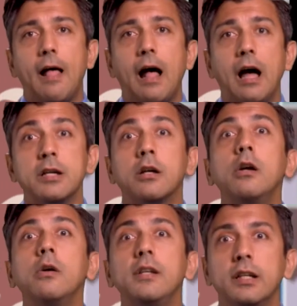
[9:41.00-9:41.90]
uh,
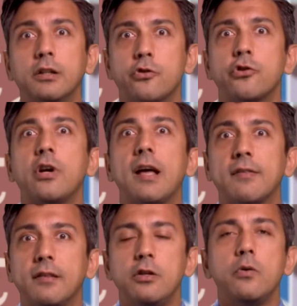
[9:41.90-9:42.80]
including the
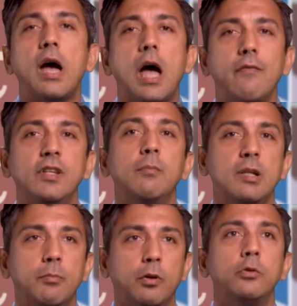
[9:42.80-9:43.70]
trust that you have in the
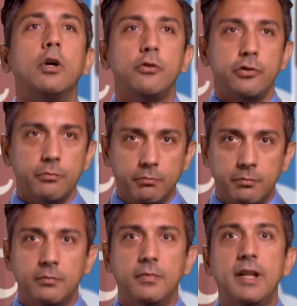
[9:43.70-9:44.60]
people who told you
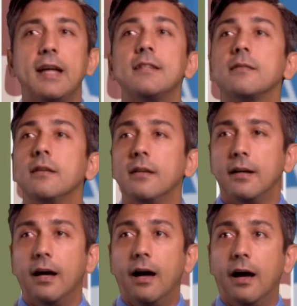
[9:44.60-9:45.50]
that
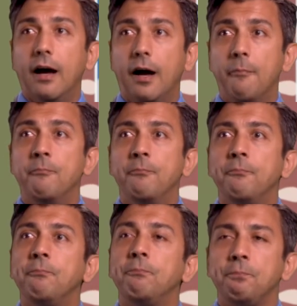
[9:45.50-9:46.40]
um,
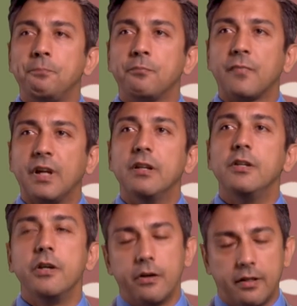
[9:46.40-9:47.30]

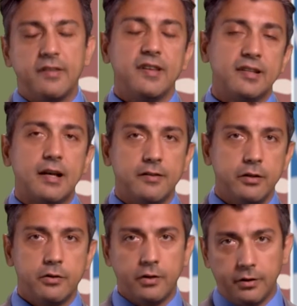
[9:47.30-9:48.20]
that the Earth is six
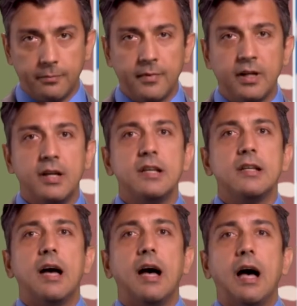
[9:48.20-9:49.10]
thousand years old,
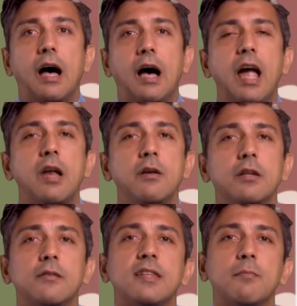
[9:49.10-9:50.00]
uh,
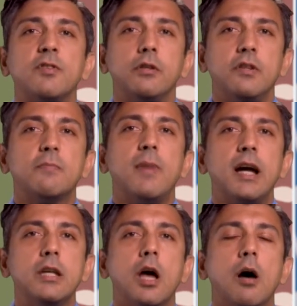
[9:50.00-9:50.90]
and some students
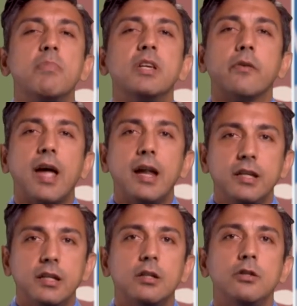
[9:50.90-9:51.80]
might not be
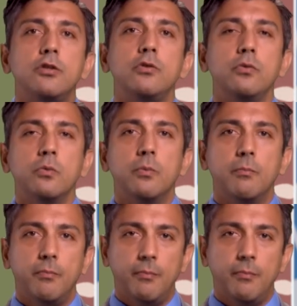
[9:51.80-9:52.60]
ready to